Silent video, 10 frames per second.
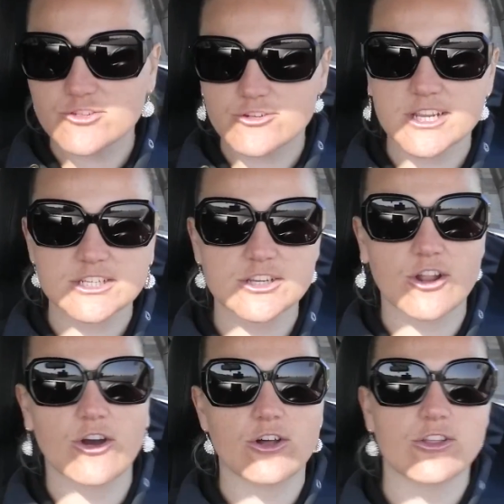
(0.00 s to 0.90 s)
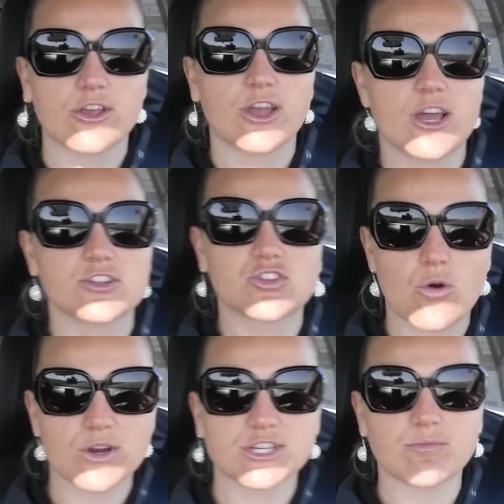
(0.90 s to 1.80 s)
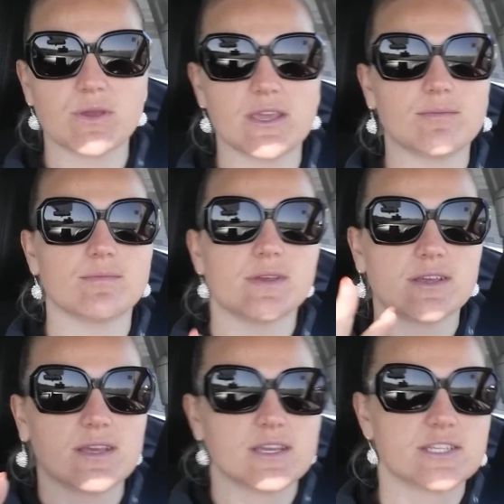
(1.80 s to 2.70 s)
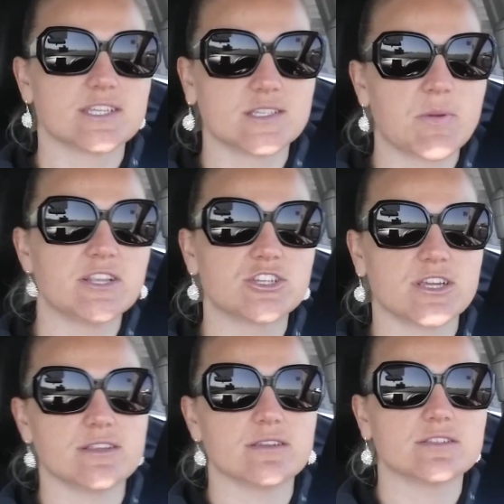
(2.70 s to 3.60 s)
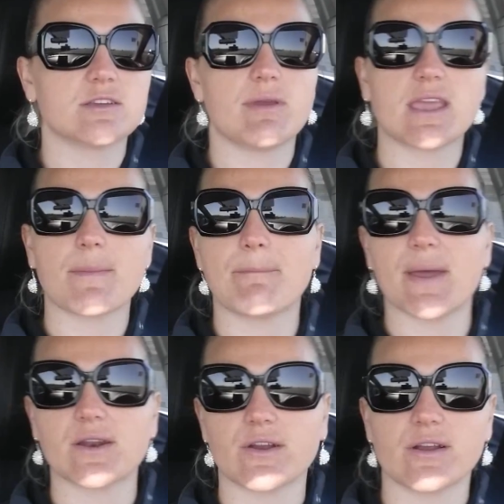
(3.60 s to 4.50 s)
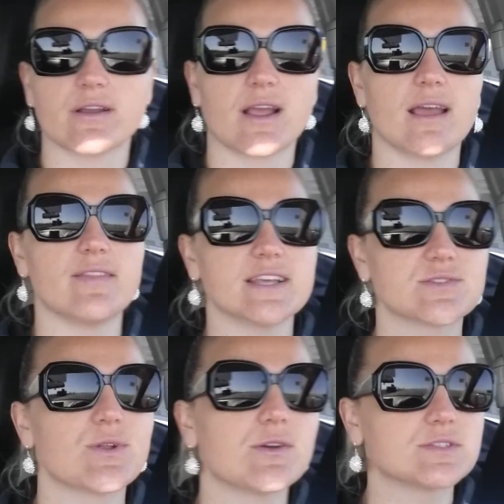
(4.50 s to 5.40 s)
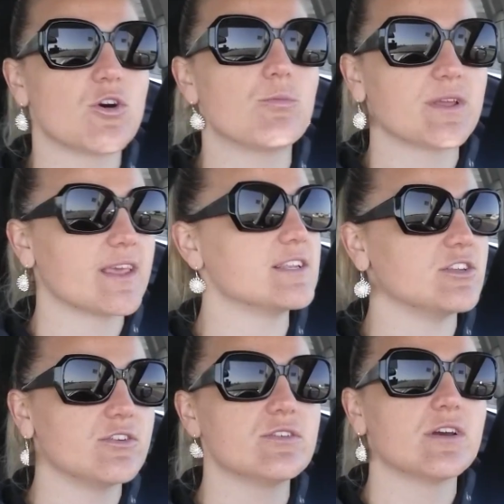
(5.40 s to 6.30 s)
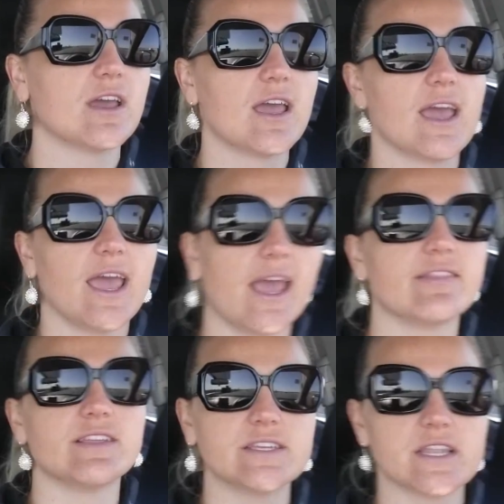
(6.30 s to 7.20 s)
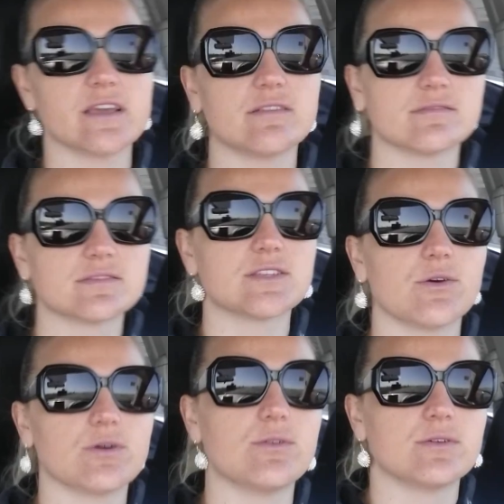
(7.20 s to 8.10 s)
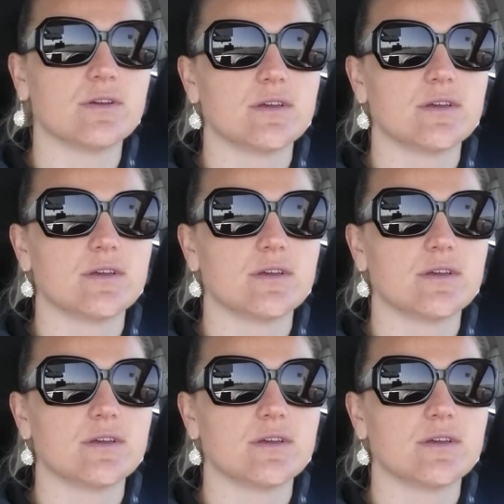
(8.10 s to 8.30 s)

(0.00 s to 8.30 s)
the traditional torsion beam suspension to make it better, and that's what I was hoping they'd do, and they did it. So